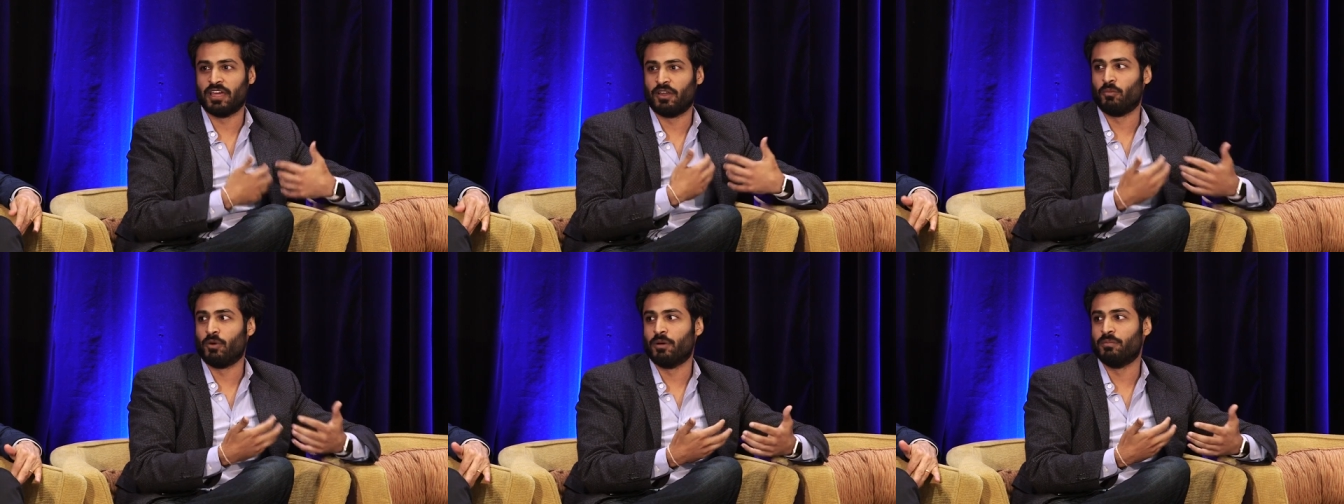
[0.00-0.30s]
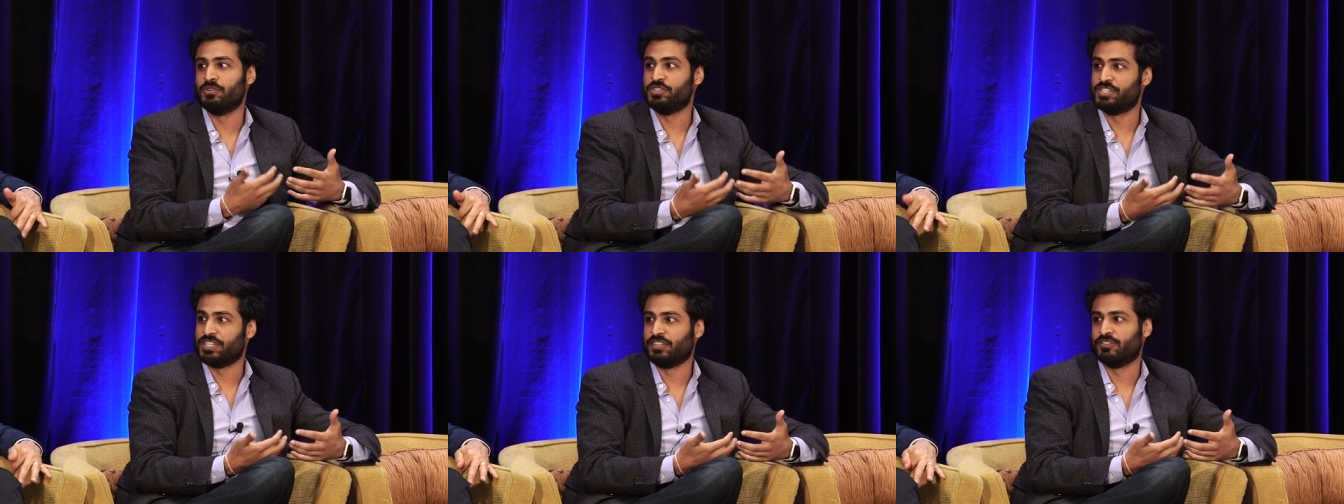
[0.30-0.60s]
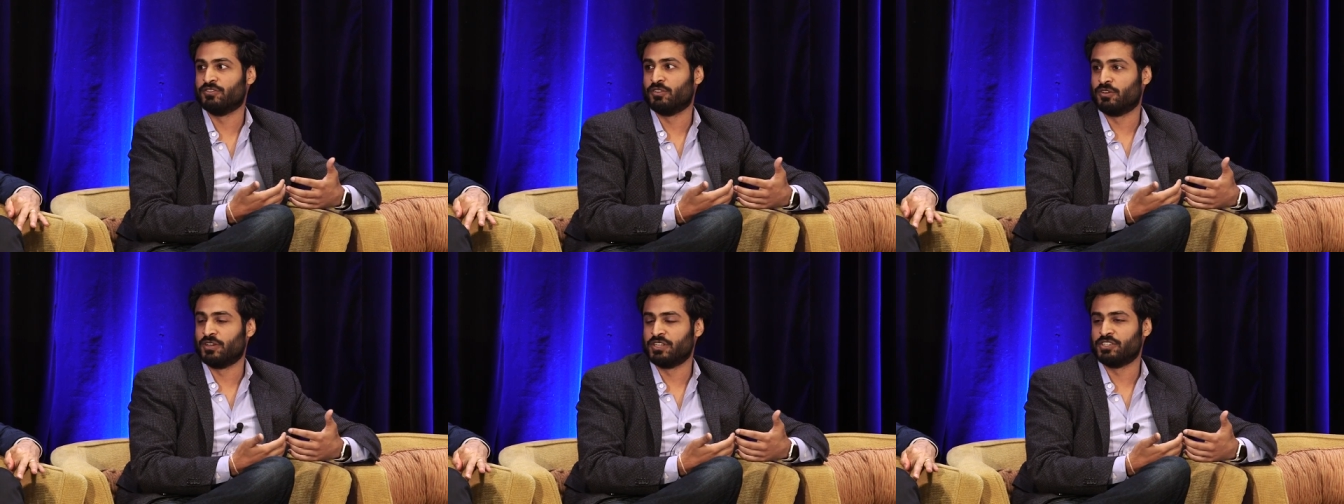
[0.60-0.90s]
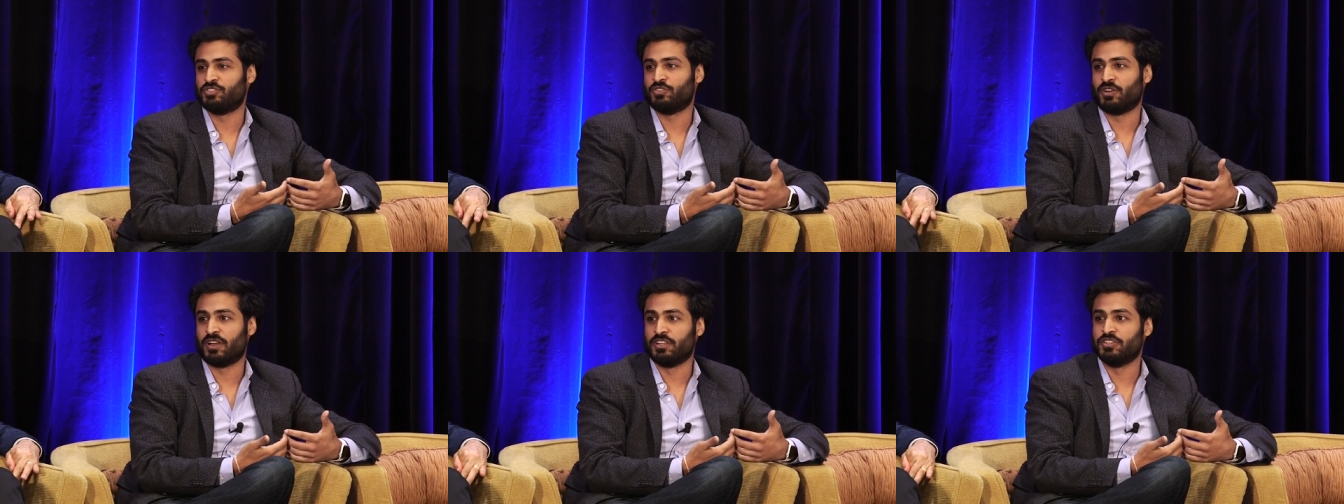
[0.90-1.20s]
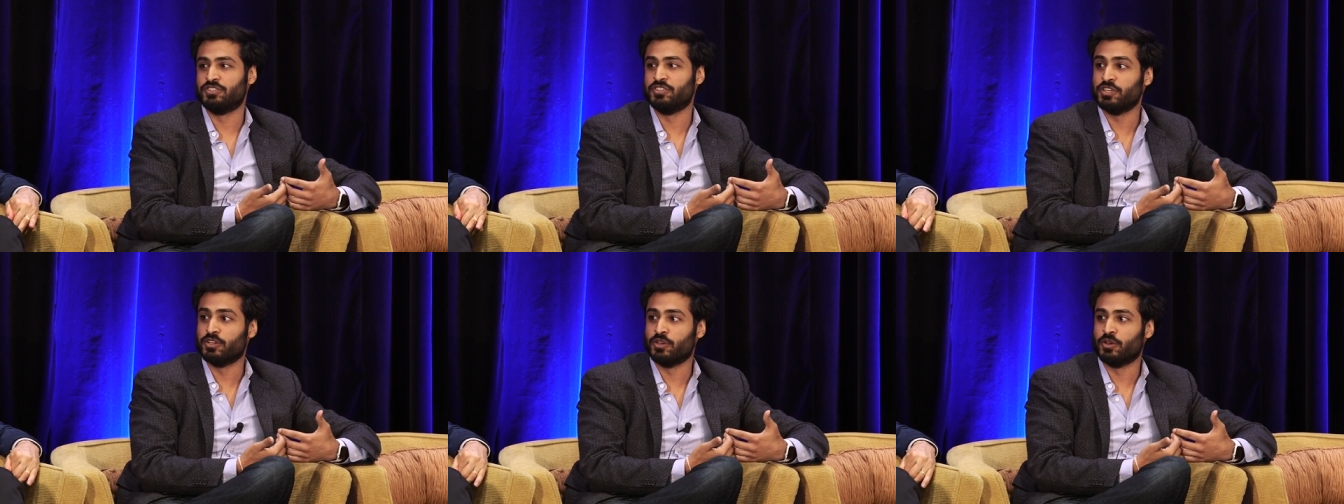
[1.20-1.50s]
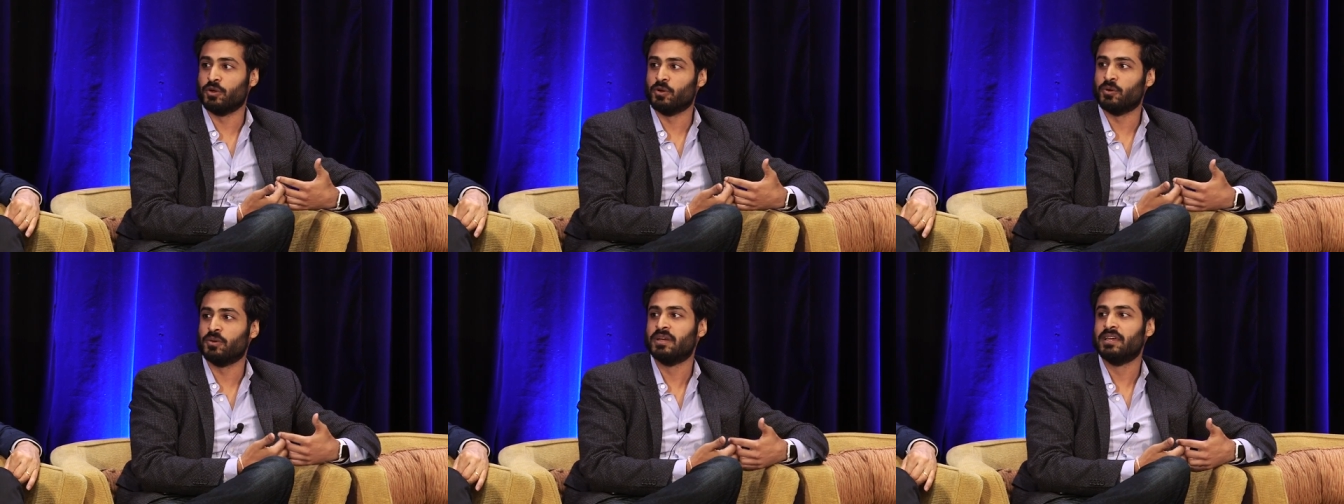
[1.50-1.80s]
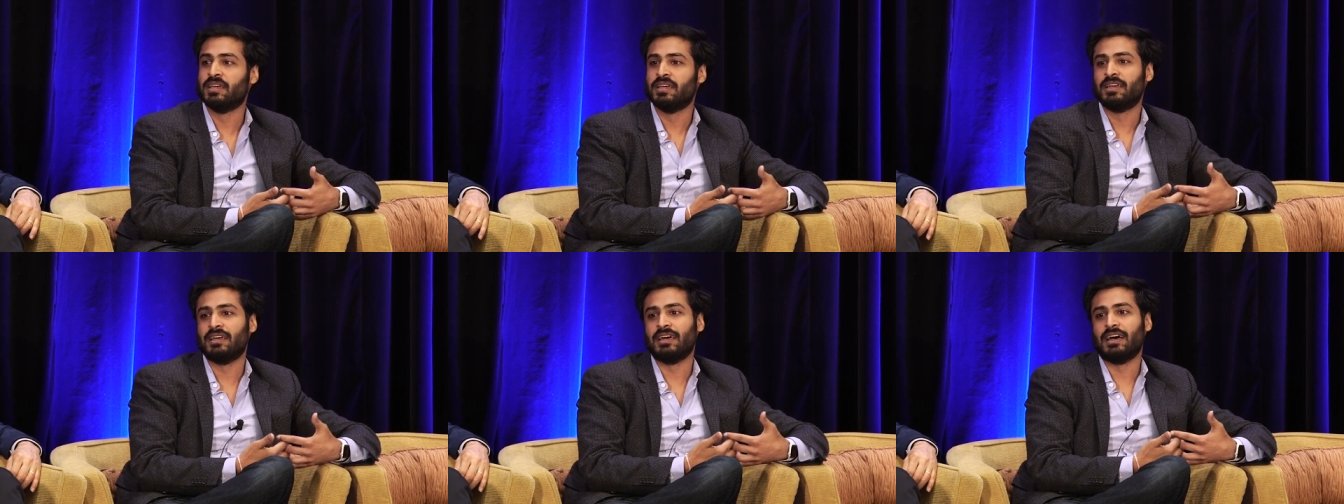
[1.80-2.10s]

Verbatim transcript: kind of what machine learning is trying to do.